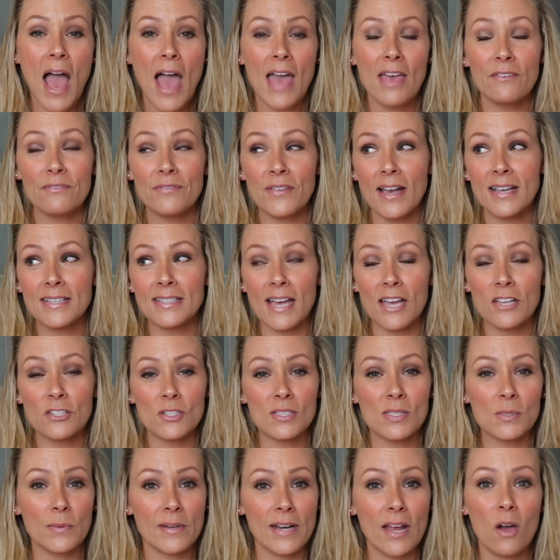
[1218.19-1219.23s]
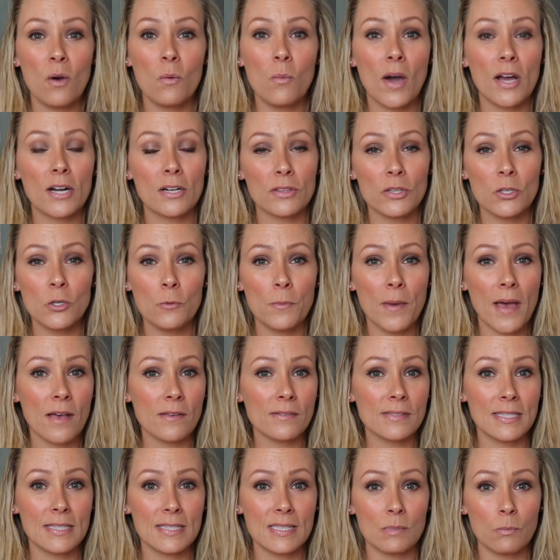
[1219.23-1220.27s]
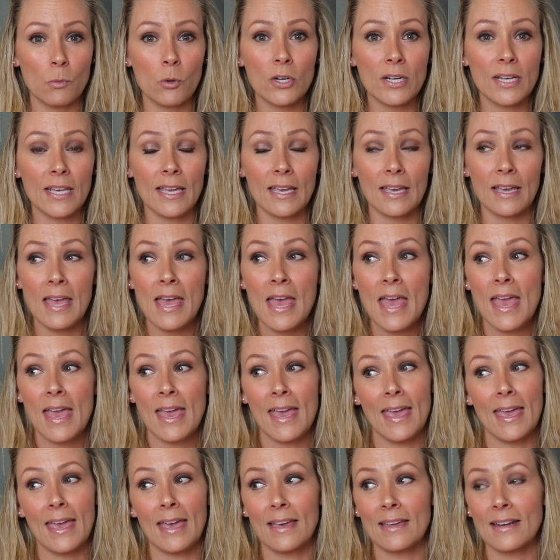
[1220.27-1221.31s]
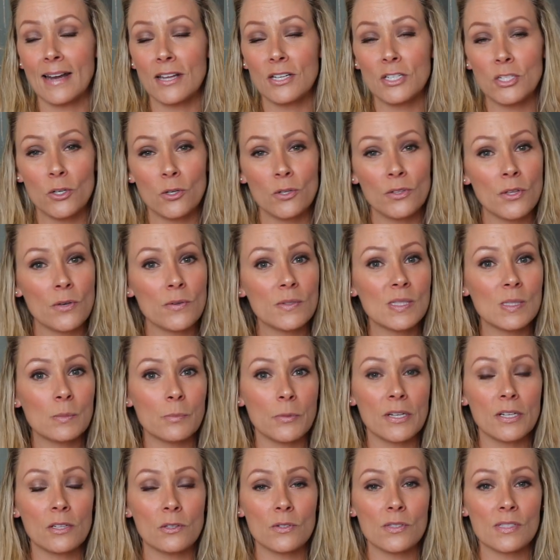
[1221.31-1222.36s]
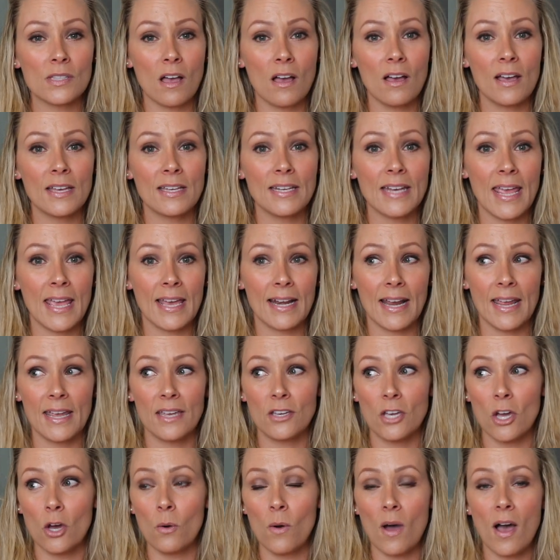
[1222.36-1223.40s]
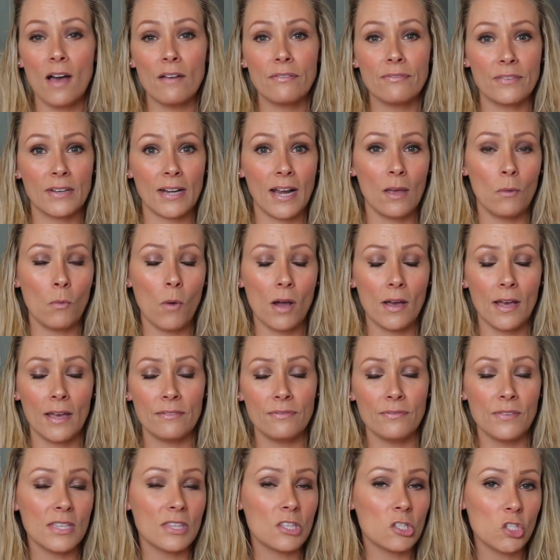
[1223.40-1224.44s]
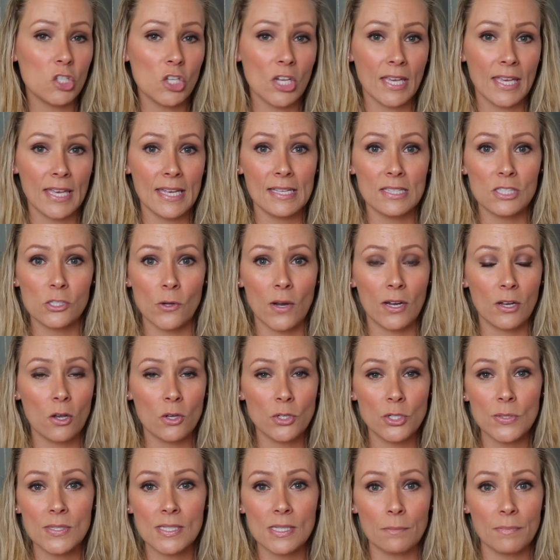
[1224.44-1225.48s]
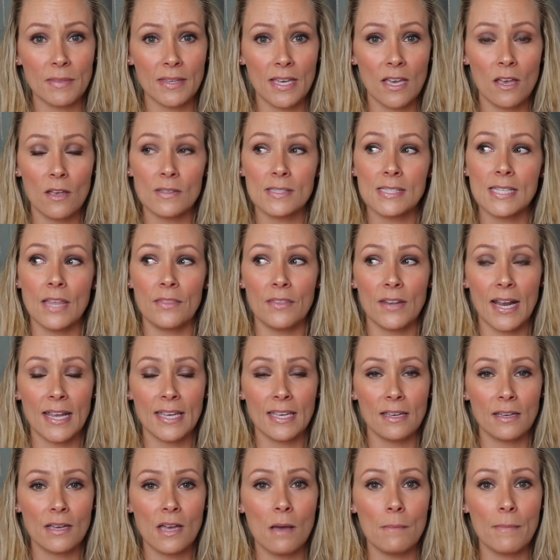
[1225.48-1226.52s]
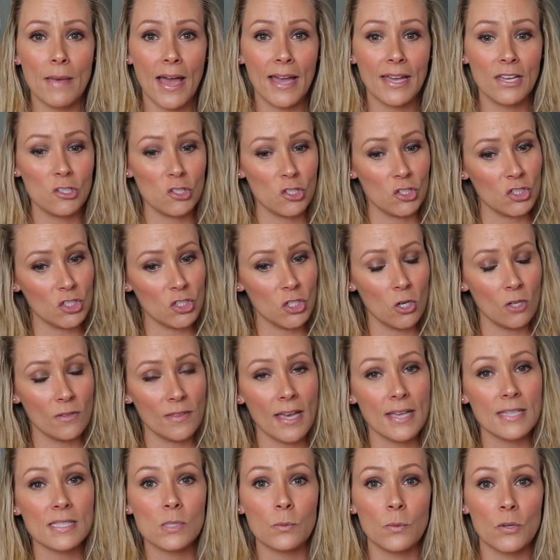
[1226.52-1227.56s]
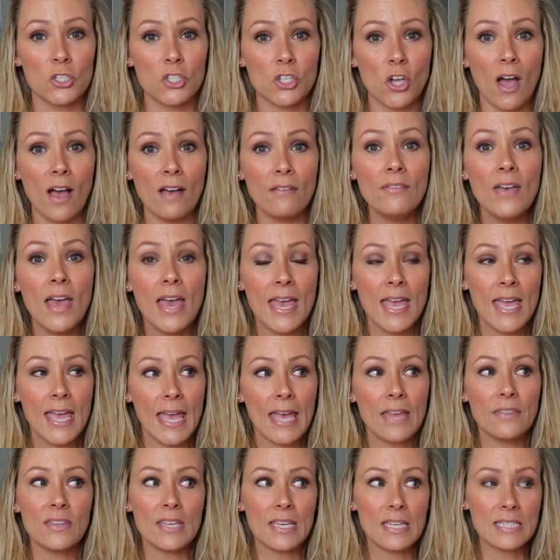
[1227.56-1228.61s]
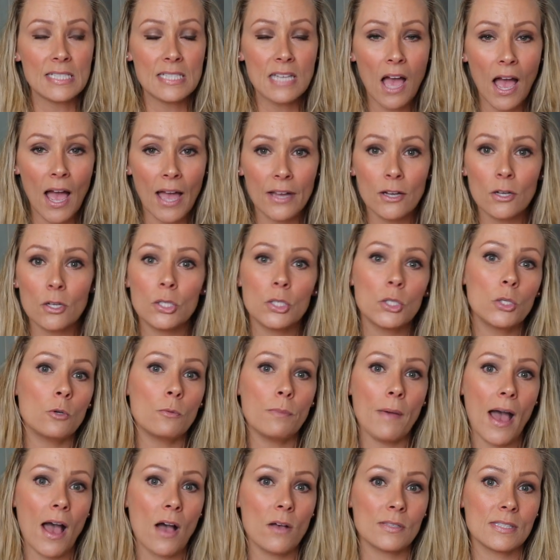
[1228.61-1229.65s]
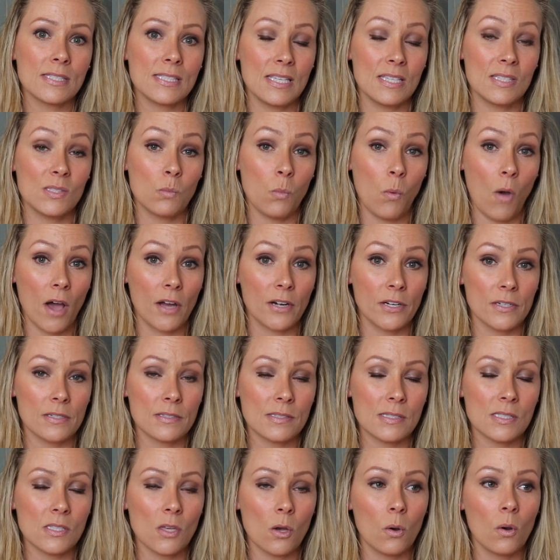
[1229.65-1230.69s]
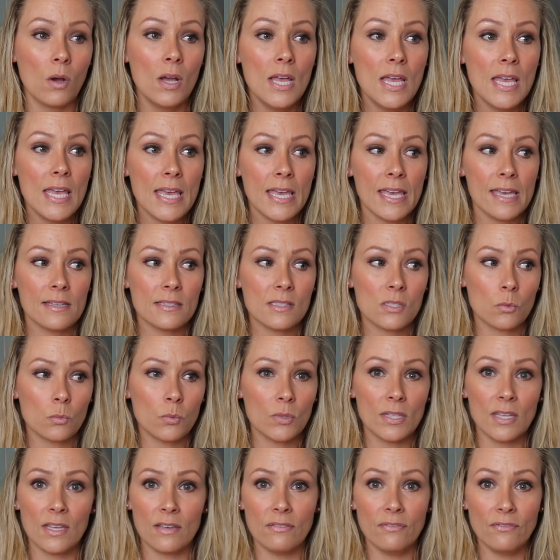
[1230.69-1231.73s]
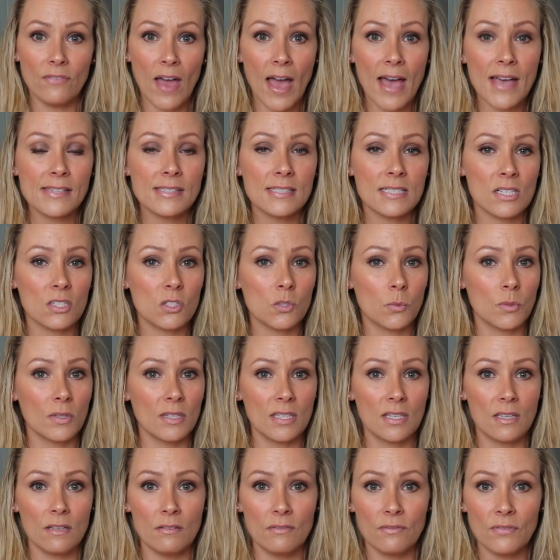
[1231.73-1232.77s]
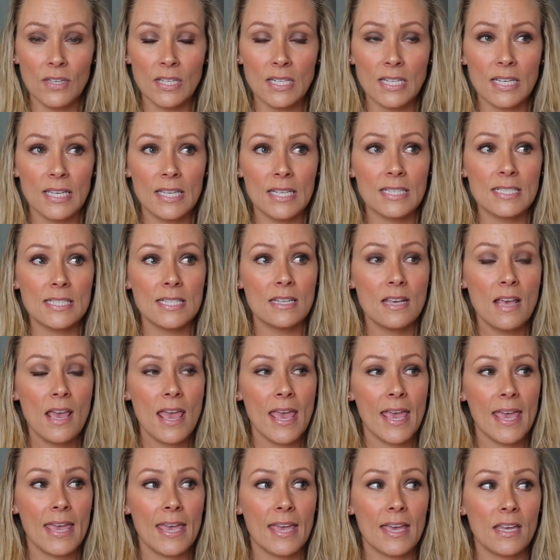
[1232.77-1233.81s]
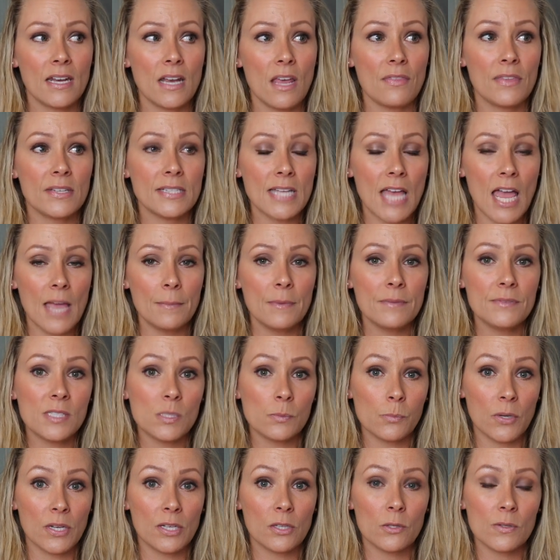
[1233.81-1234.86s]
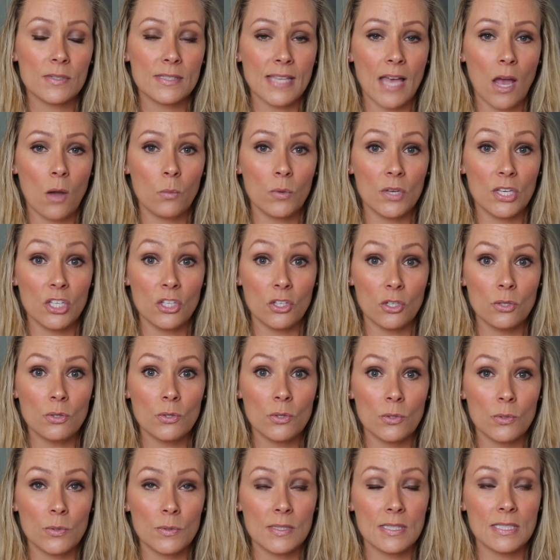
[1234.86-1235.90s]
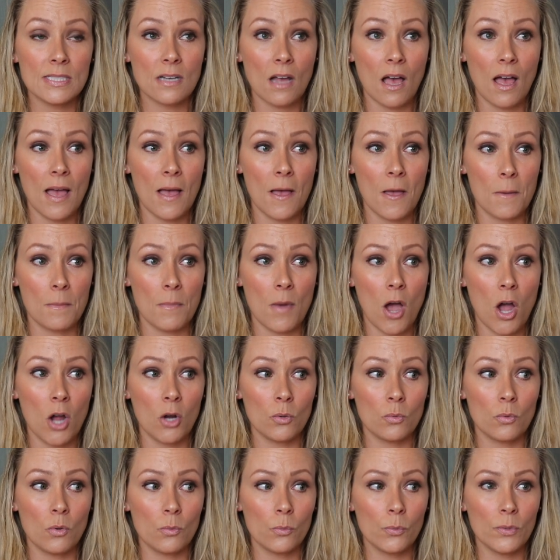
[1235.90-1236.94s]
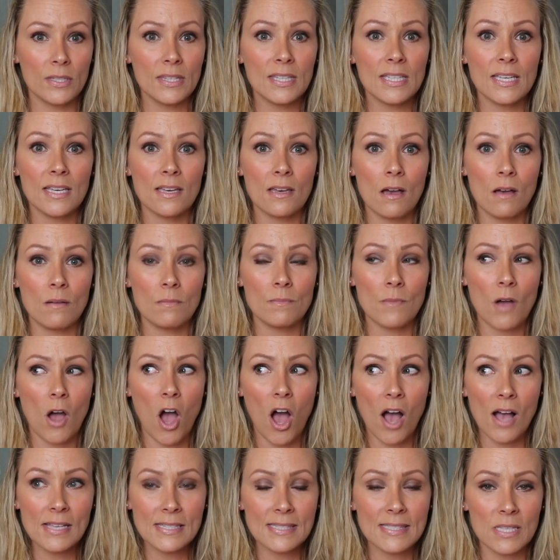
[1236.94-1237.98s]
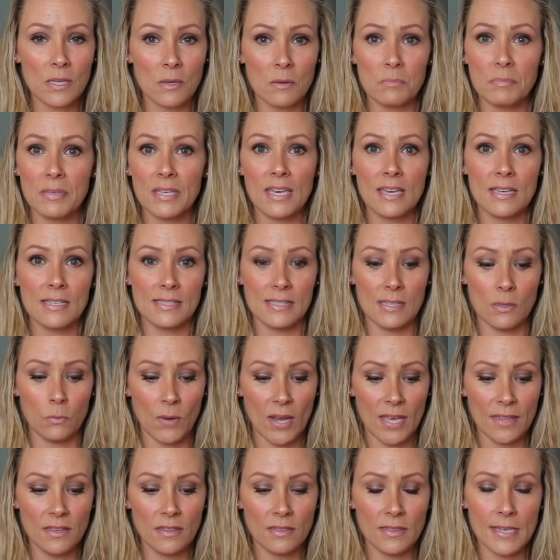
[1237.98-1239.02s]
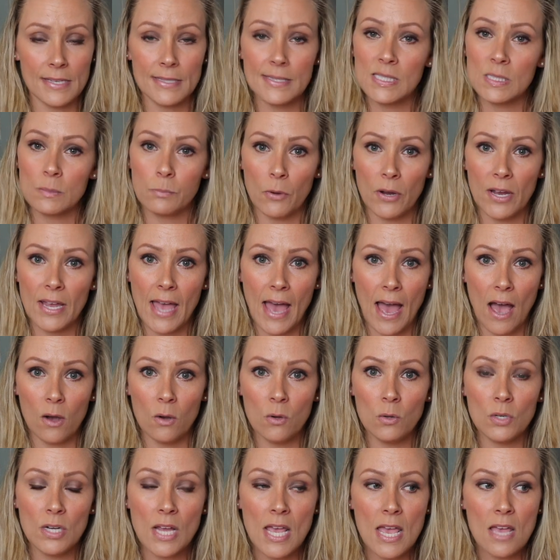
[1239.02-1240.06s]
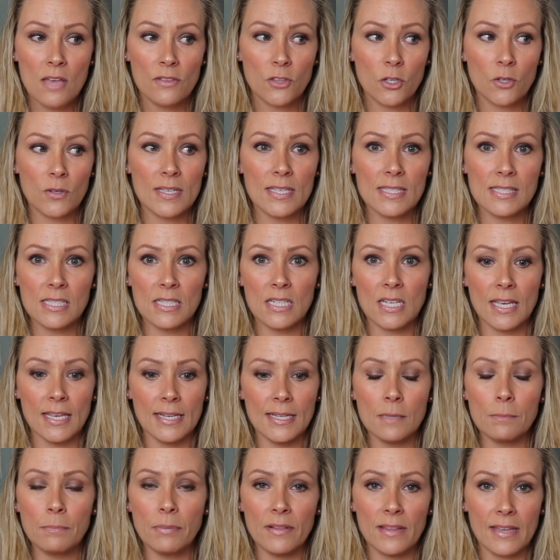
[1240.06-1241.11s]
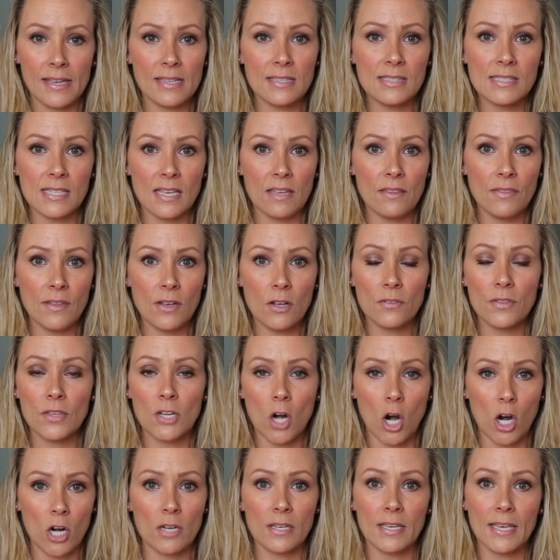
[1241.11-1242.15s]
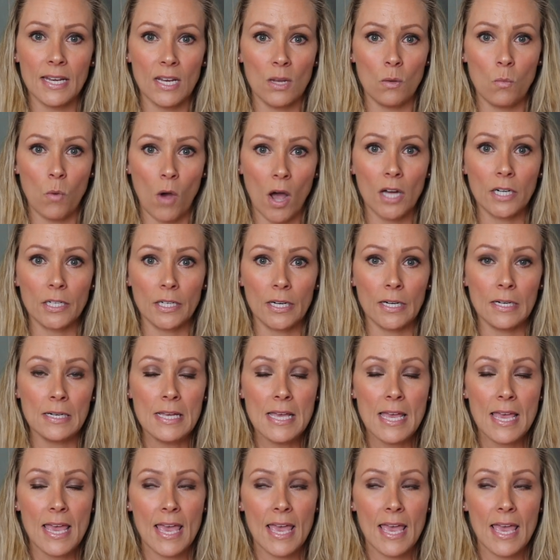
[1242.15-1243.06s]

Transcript: In fact, I just went out and watered the hoop house this morning and I turn those sprinklers on and I go off and I, I feed the chickens or I go do something else and then I can come back and just turn that switch off and the entire hoop house is watered. So it's really fast, it's really convenient, and the type of sprinklers that we used um, are really awesome because the way that they spray out, there isn't any plants in there that aren't getting water.